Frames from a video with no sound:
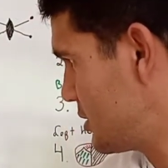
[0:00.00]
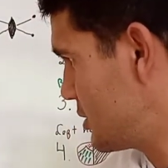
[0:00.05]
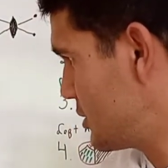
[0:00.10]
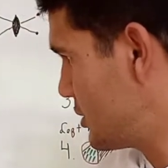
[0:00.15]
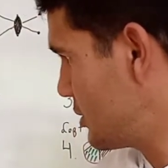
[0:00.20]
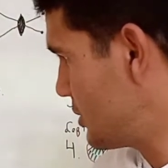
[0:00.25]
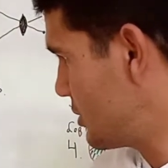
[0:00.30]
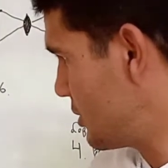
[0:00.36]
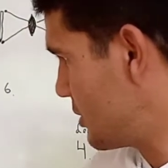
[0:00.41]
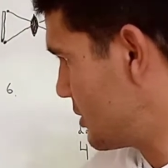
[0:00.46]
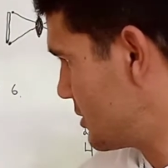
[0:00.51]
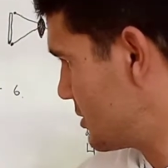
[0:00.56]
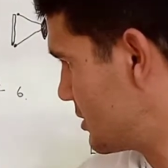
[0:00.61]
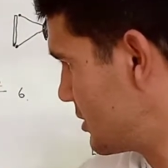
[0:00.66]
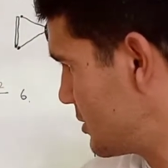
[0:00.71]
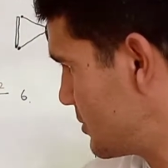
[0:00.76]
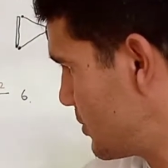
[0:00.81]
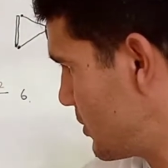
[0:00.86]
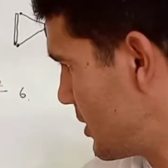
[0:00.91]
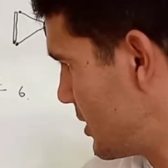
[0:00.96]
to
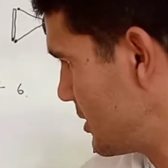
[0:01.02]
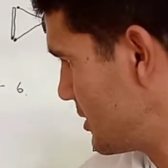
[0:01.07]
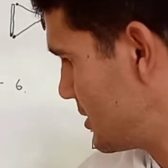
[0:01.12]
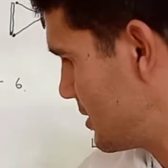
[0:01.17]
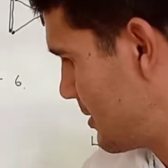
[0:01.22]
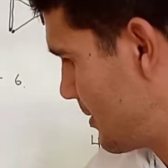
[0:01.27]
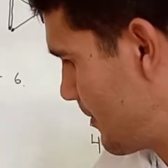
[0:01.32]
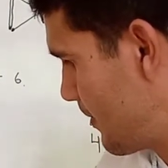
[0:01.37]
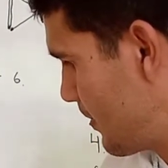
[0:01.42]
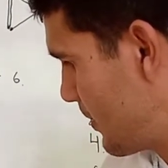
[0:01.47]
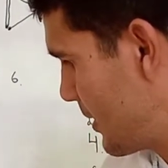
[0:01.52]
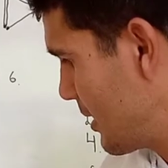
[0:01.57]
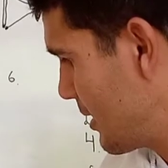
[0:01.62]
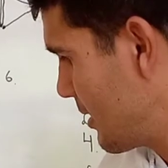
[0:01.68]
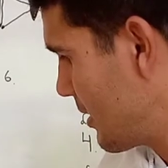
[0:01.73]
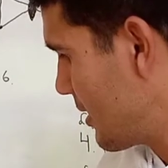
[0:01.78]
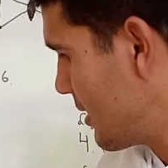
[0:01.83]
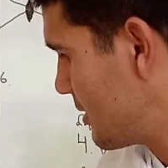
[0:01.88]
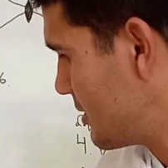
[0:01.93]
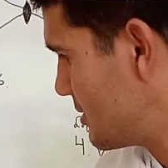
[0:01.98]
this part
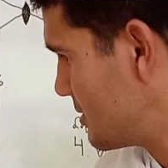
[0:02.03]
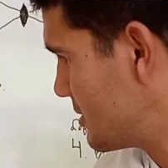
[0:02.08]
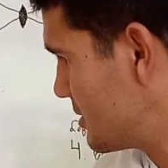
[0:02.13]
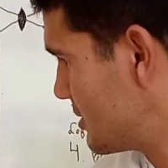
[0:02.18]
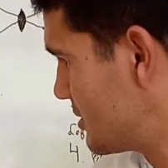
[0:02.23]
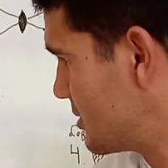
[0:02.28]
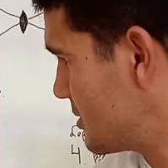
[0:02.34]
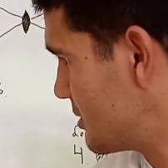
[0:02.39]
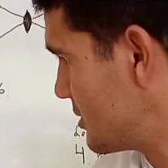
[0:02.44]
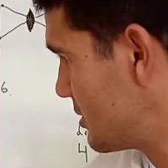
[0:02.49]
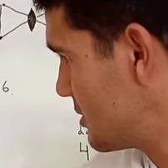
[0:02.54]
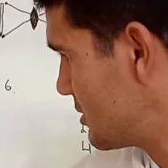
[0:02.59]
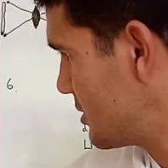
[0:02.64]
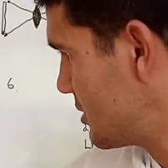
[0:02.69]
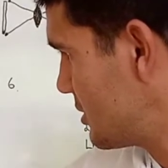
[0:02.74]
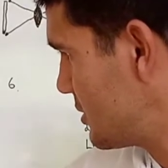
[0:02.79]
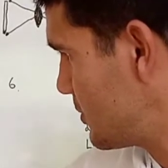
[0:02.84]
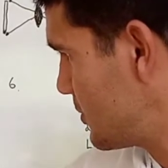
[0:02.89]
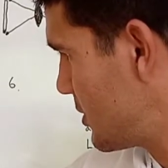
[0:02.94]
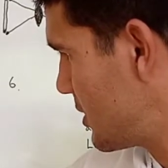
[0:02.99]
and
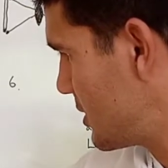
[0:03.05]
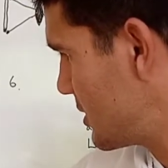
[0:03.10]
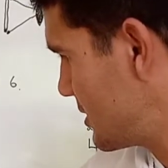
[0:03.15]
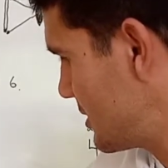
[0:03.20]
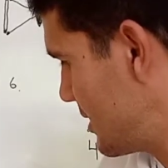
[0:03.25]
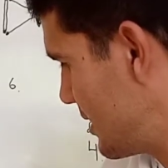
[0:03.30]
this part